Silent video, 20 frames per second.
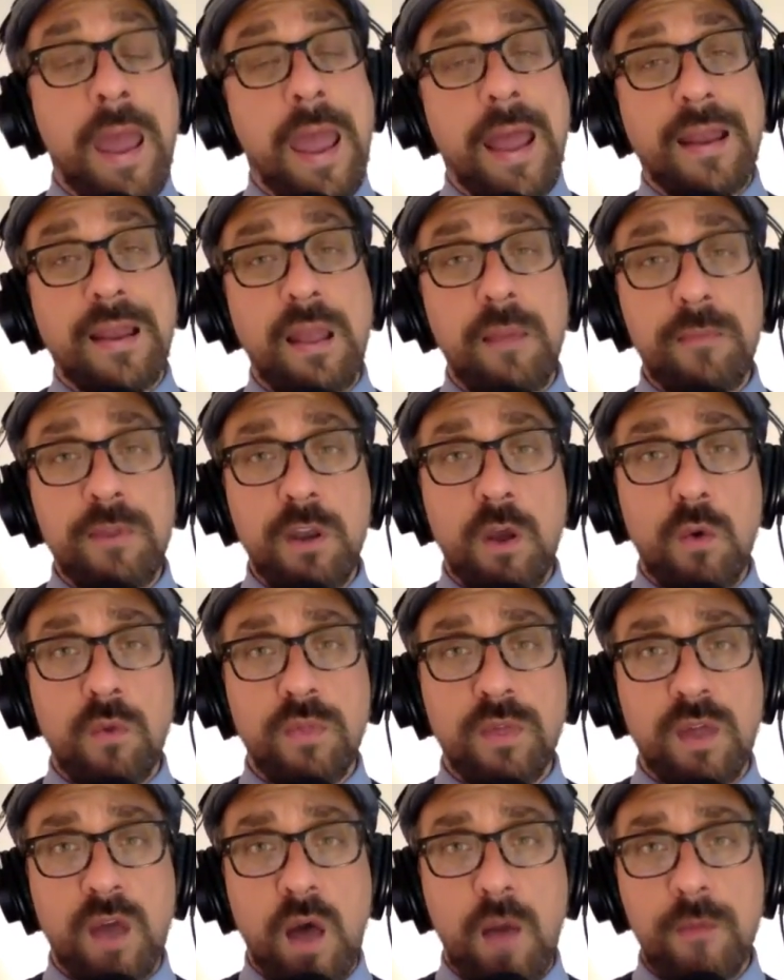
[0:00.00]
and let me know in
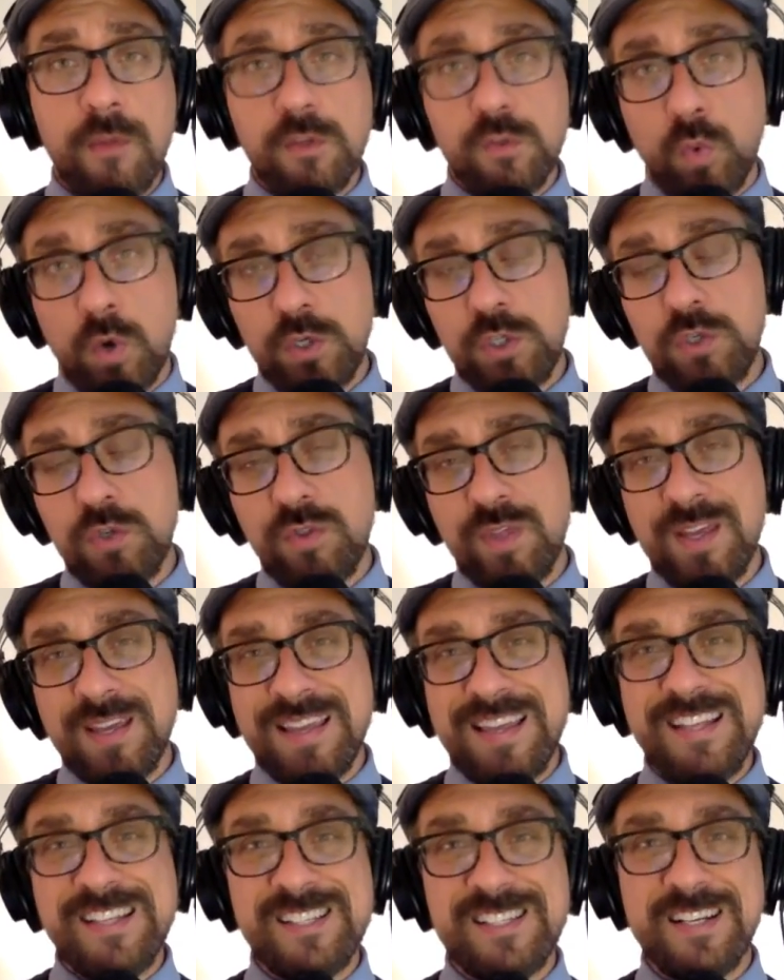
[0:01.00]
the comments what you think
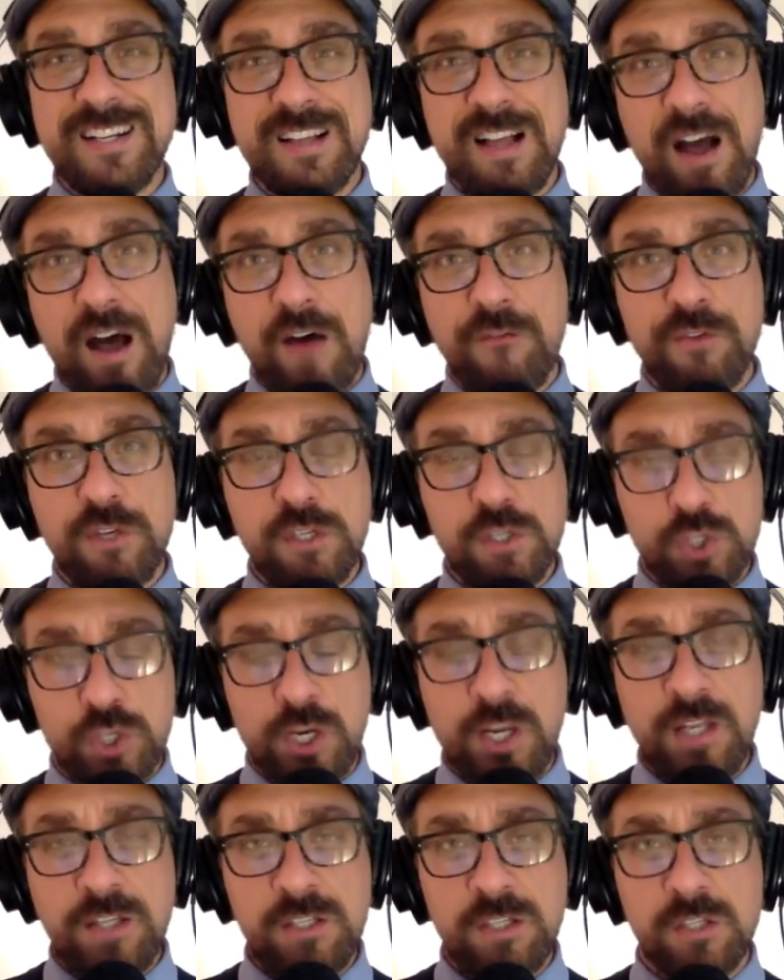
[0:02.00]
Instant Coffee's
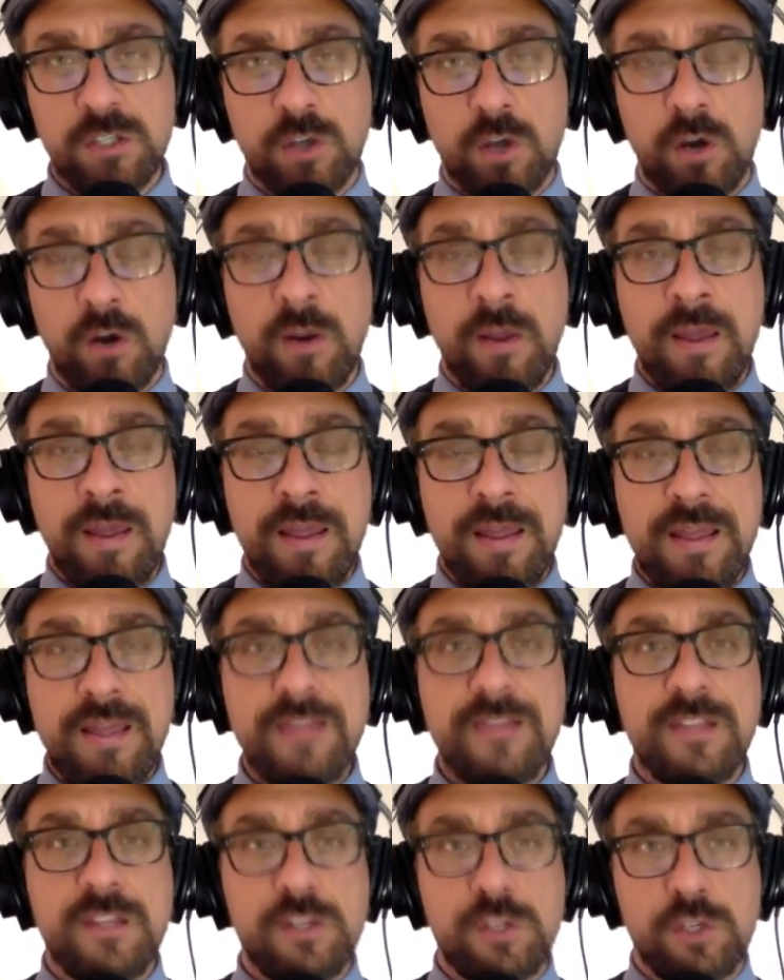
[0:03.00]
chances are
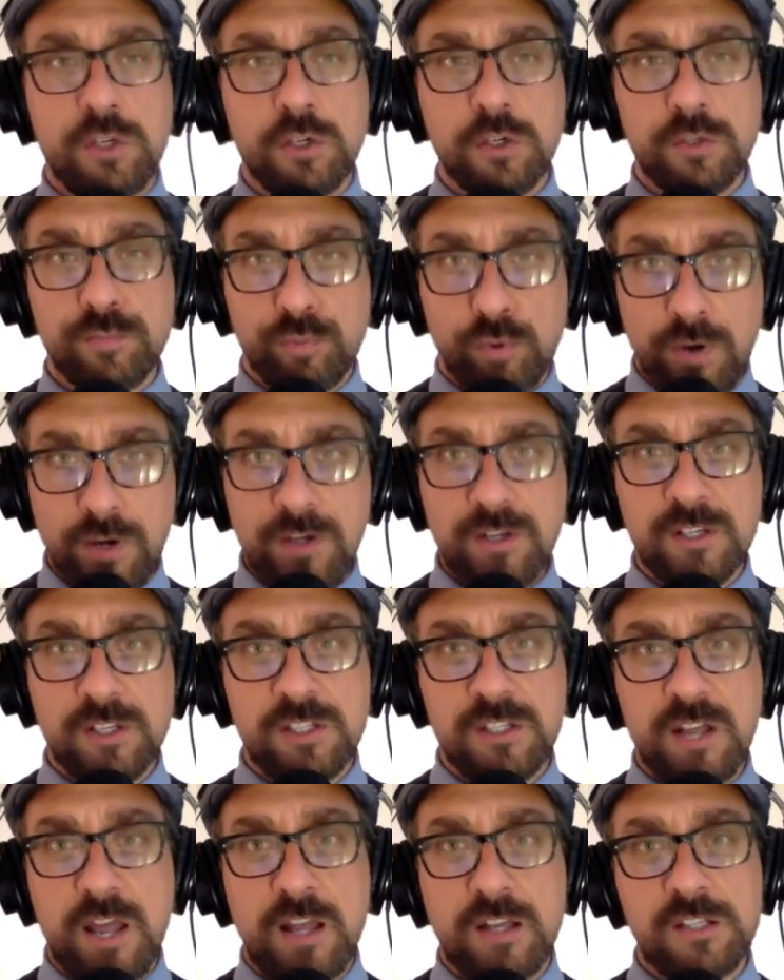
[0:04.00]
in this year's Preakness
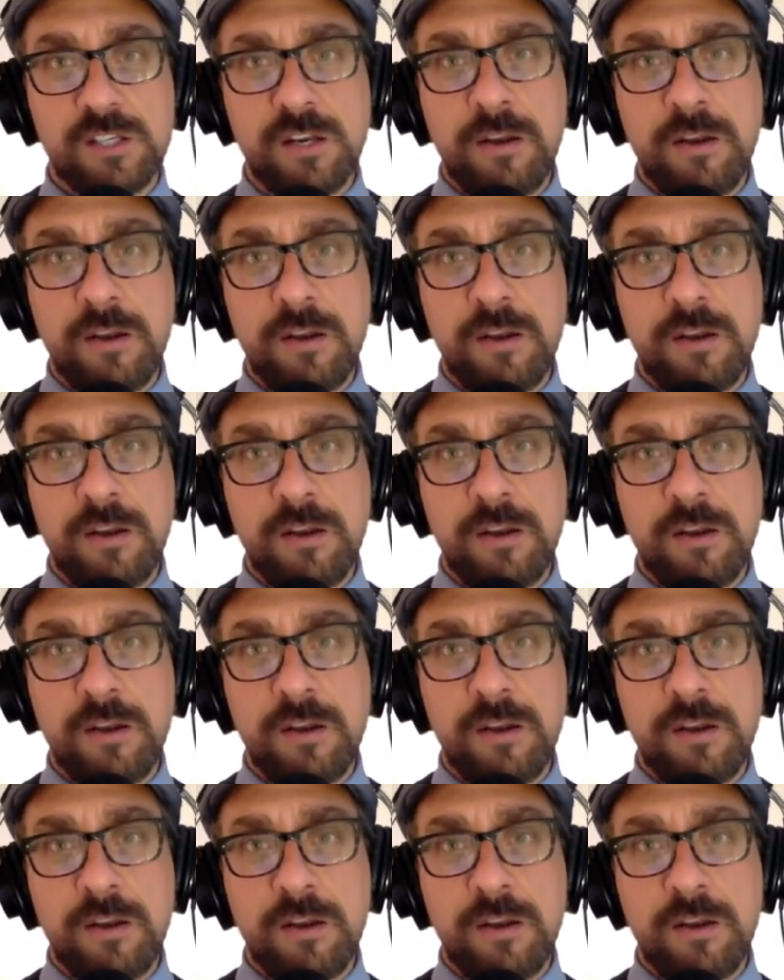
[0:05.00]
Stakes.